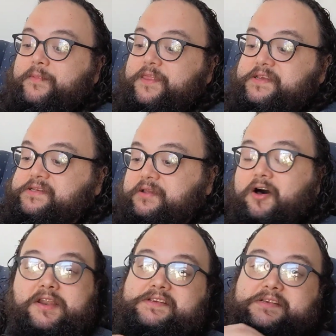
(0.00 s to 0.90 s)
This
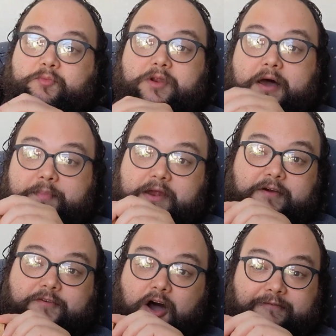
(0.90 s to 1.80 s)
honestly would not be
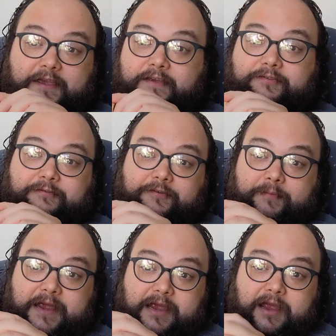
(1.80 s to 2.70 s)
enough coffee. Even
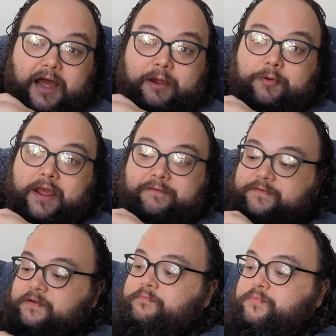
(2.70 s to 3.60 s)
for me, I would have
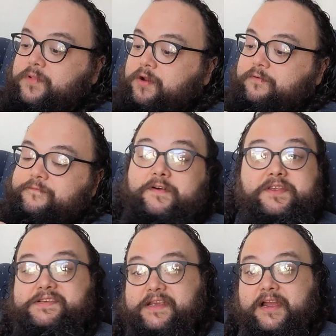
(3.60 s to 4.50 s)
to, fill
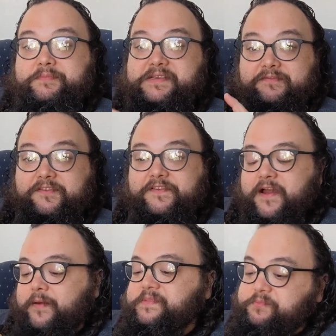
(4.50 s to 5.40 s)
this thing up several
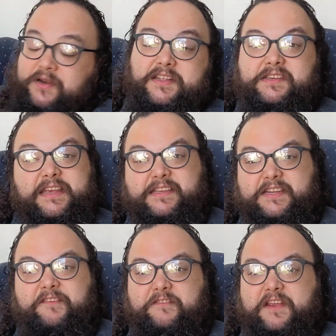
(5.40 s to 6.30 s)
times. But
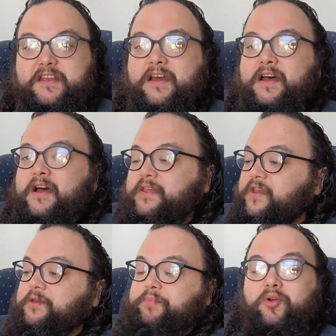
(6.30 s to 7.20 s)
it's nifty. I
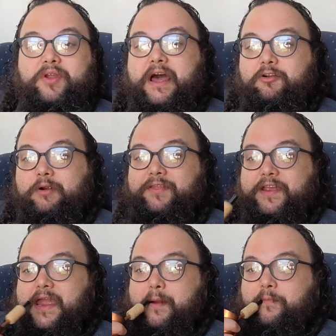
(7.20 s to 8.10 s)
think you pull it out around
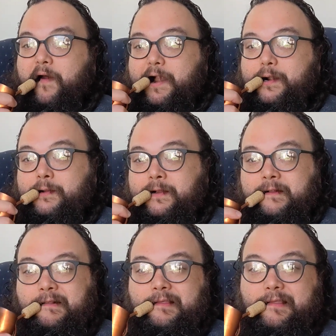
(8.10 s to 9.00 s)
the campfire,
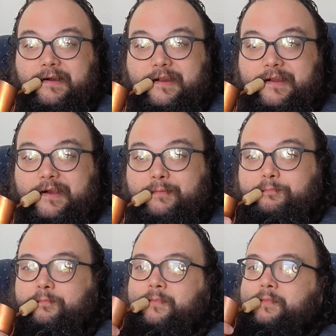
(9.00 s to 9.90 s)
light it
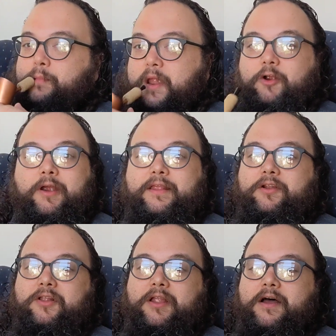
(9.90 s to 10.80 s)
up, be a great
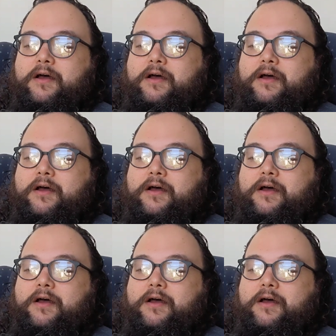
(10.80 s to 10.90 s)
little